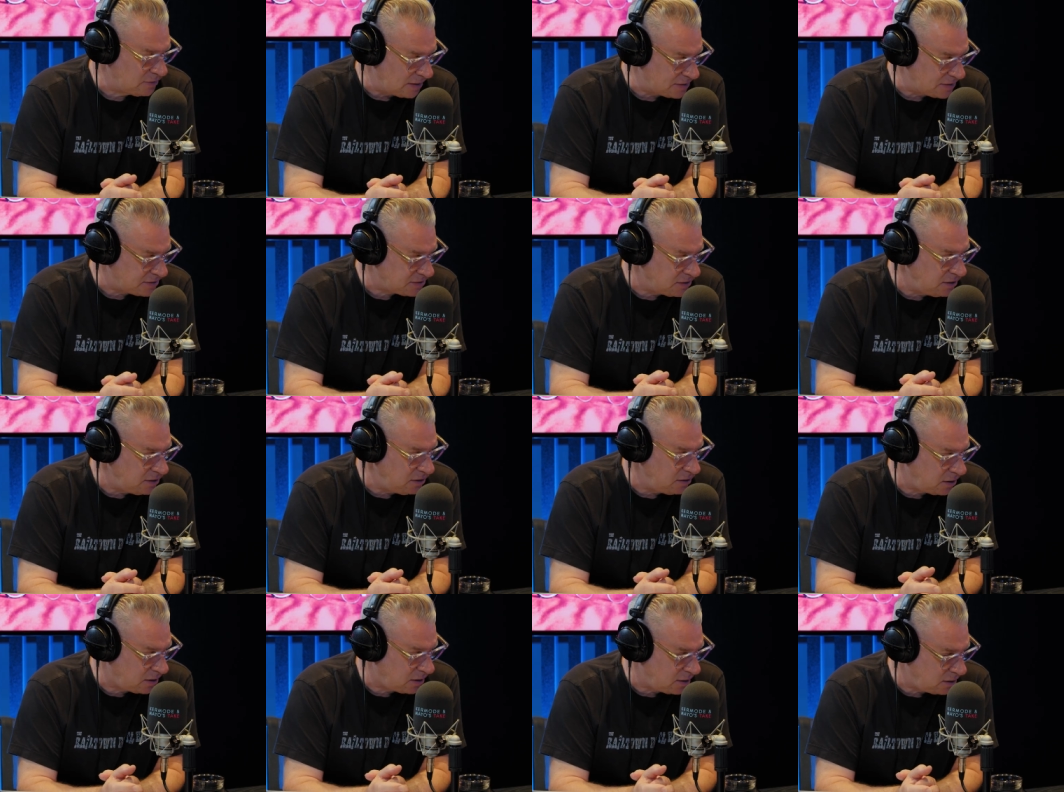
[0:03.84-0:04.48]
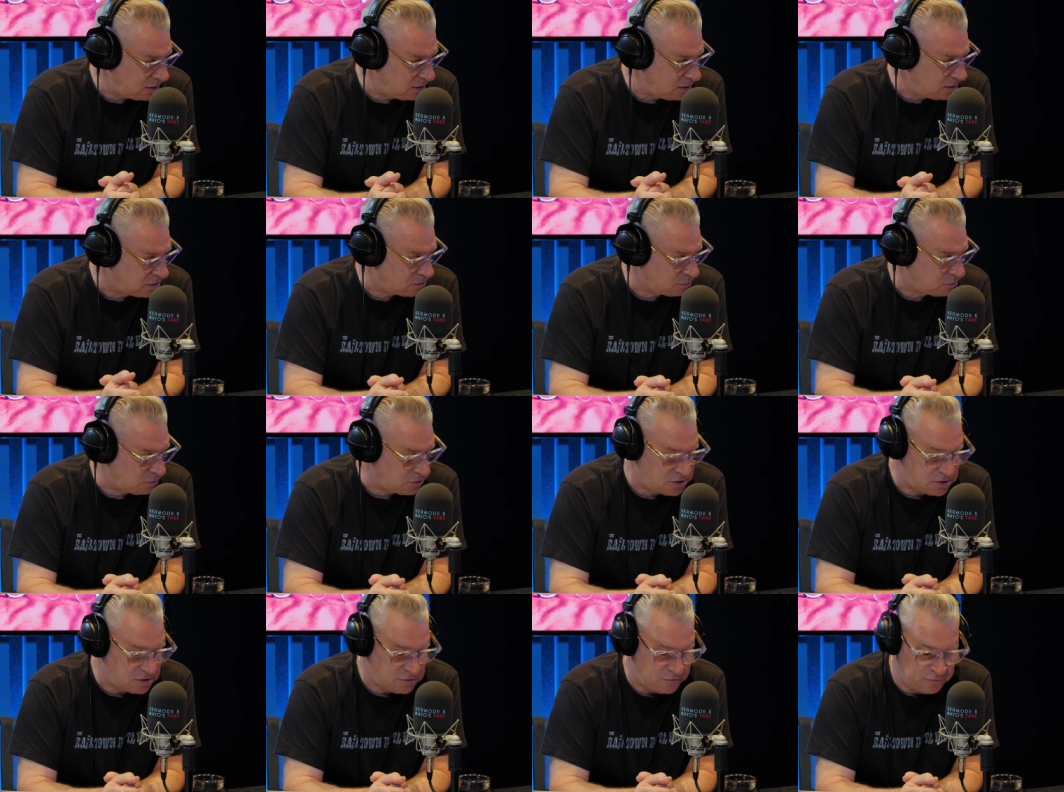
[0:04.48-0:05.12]
La Syndicaliste,
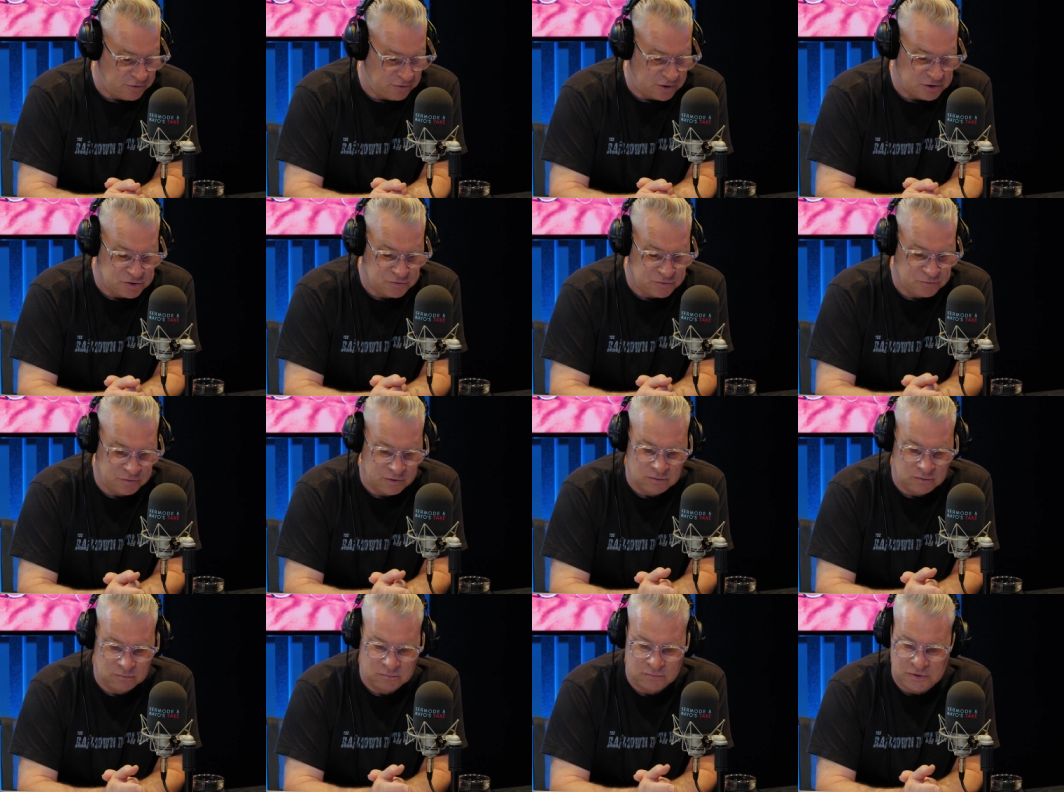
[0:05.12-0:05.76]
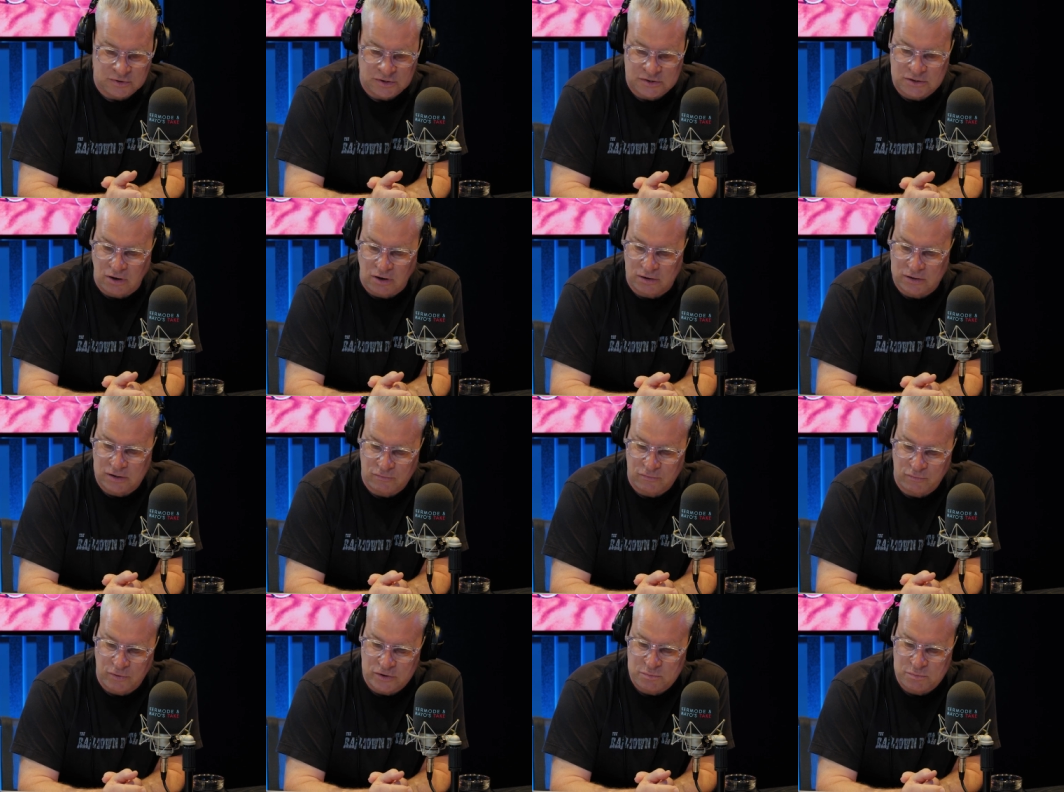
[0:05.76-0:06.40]
which is a French film, the
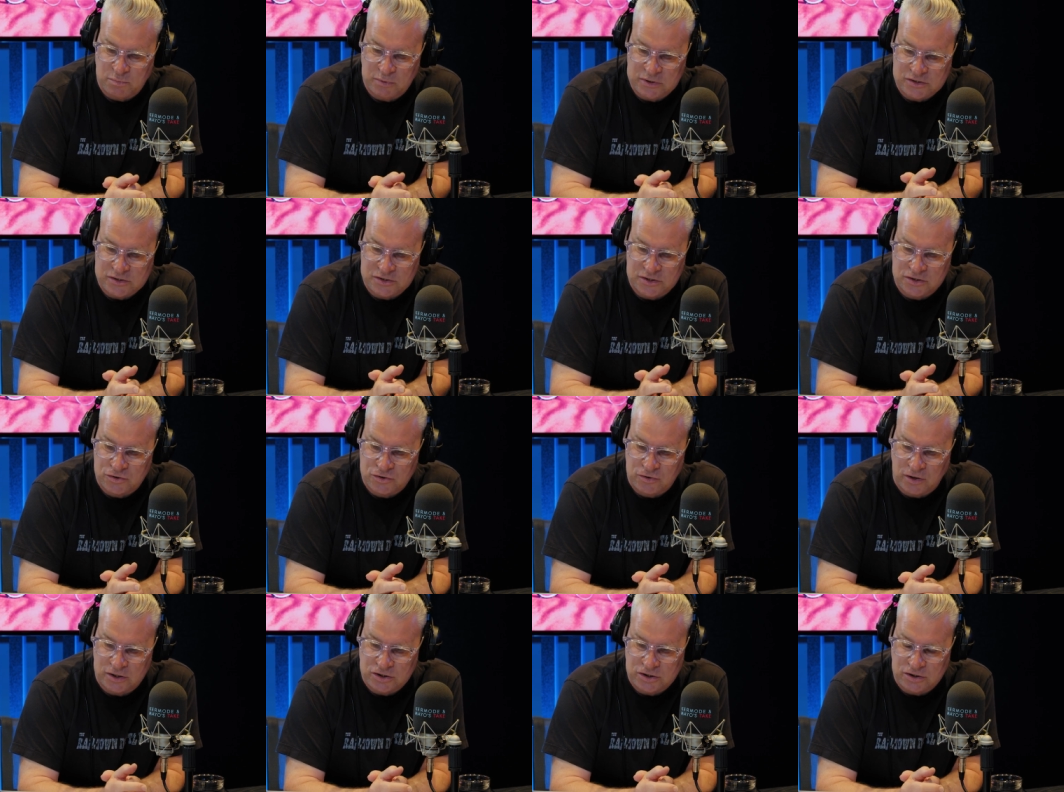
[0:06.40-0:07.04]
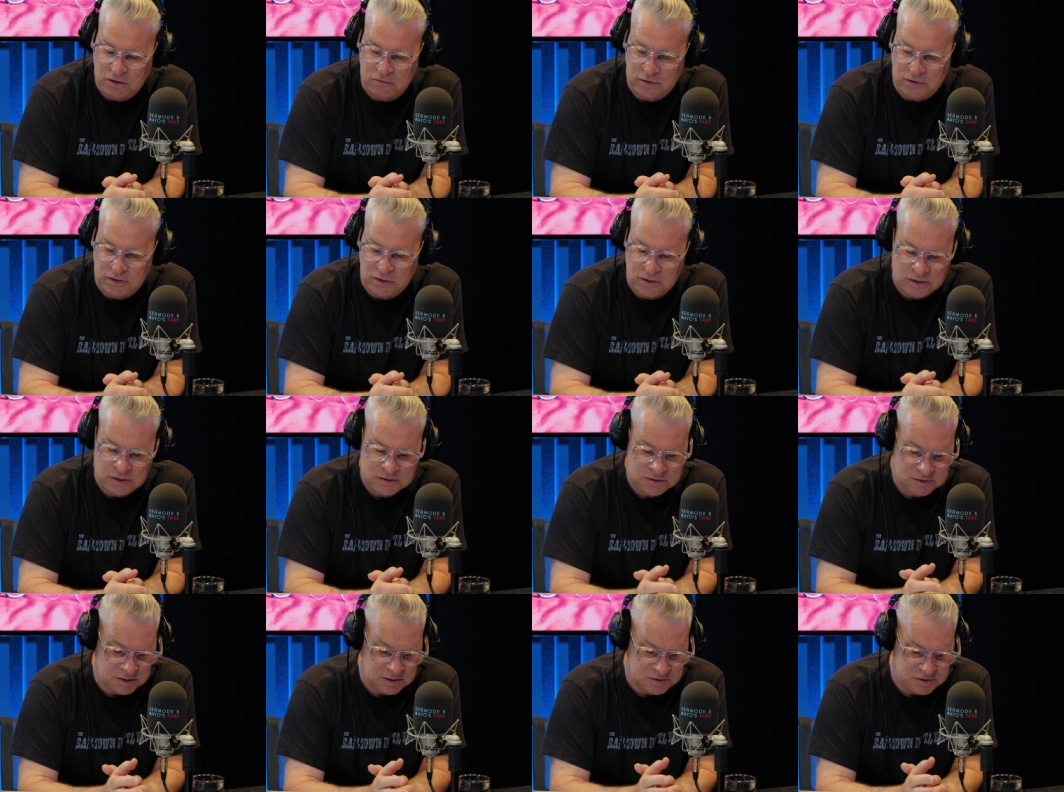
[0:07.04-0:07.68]
title of which means The Trade
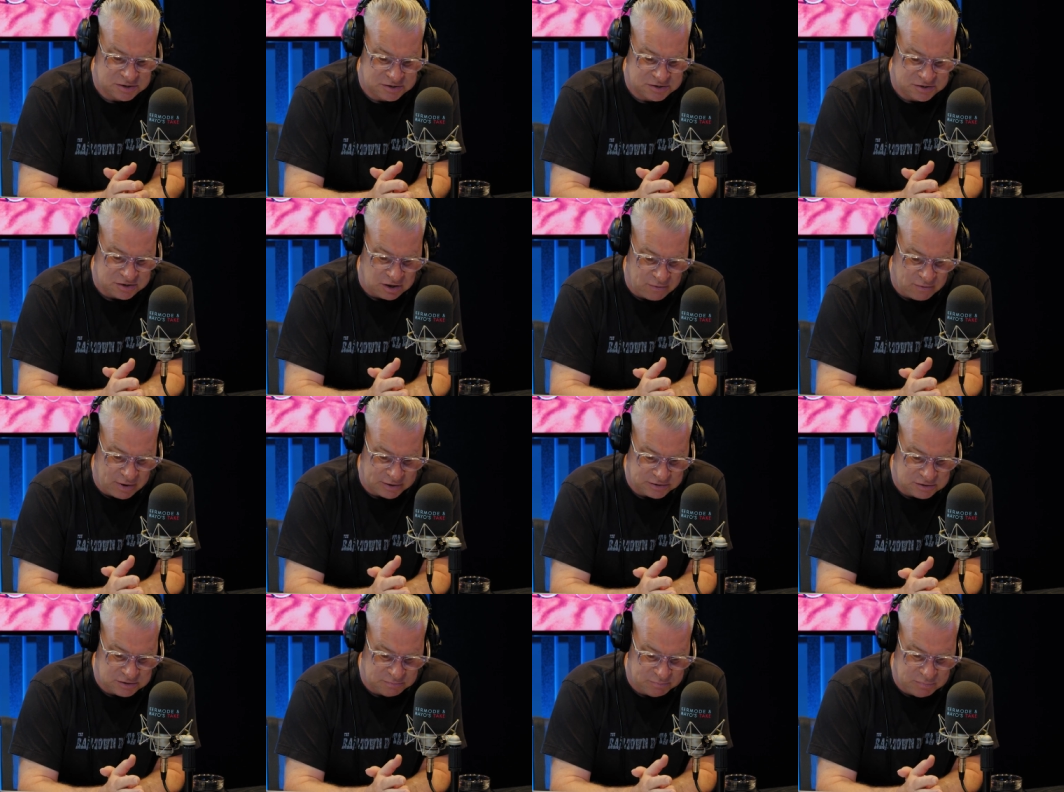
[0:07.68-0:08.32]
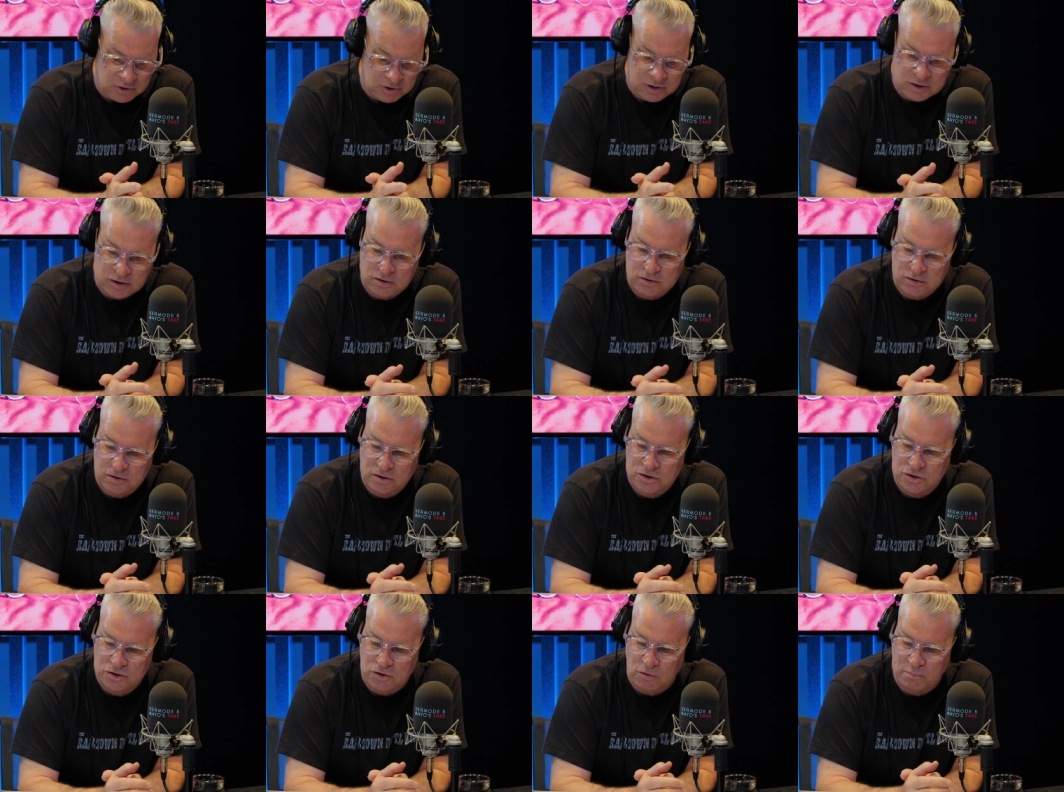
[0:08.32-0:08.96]
Unionist. This is directed by
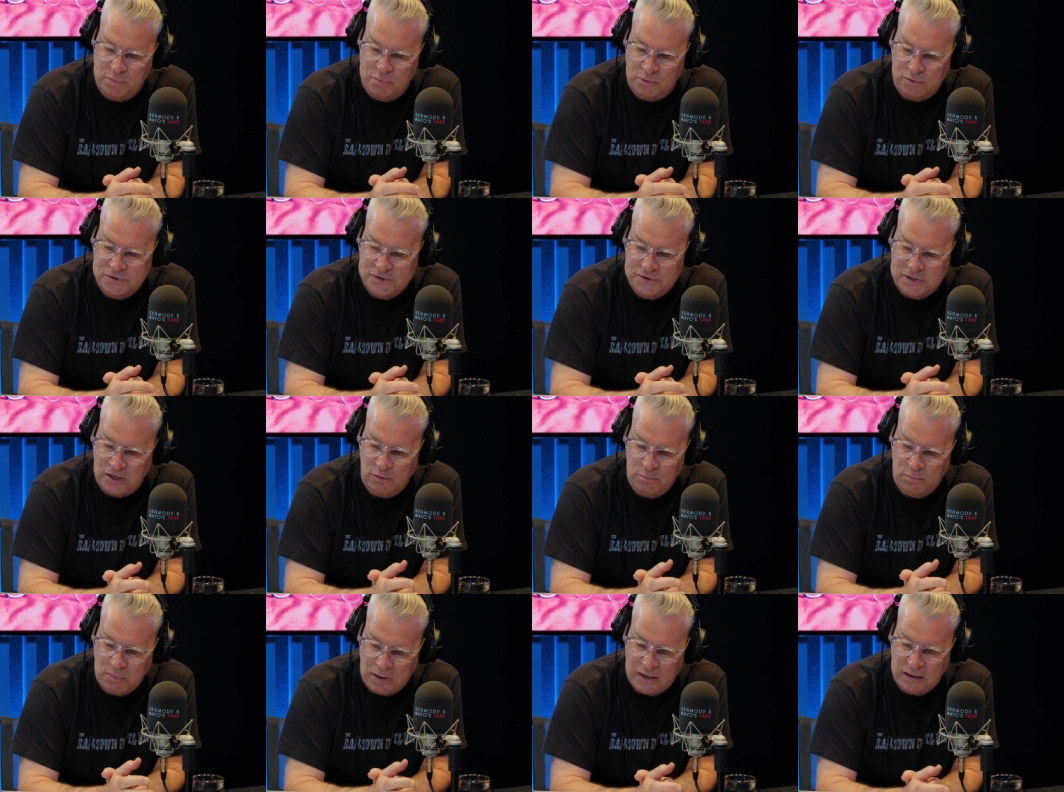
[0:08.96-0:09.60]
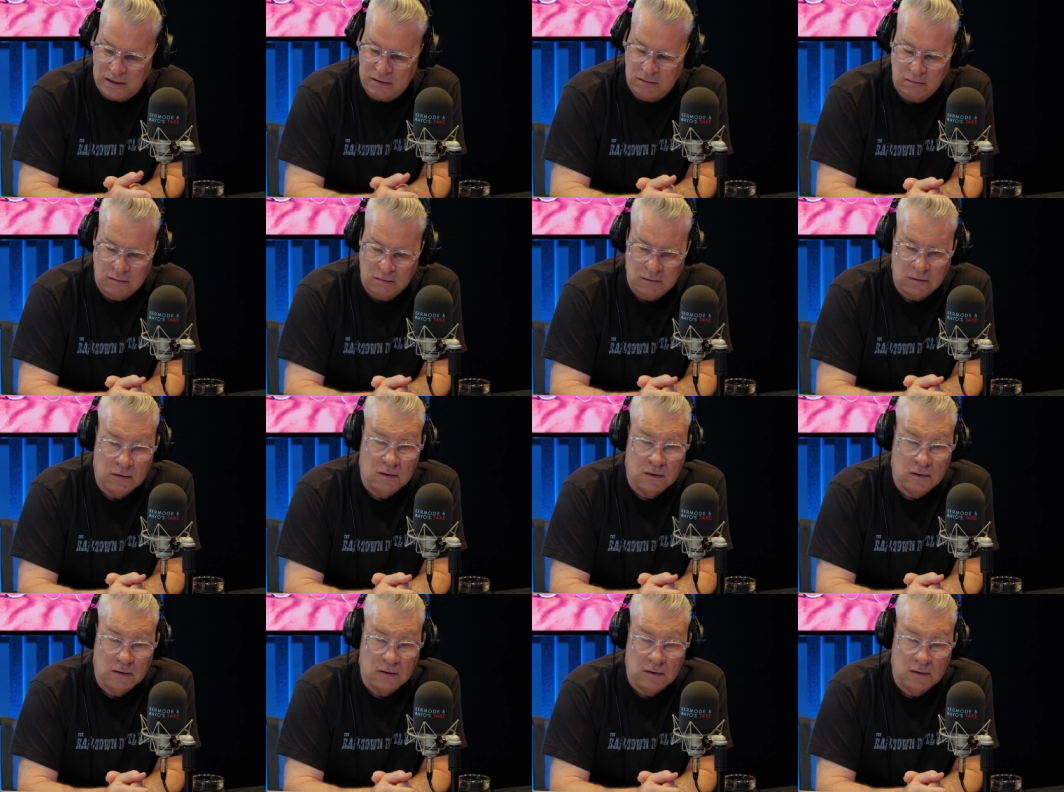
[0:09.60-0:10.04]
Jean Paul Salomé,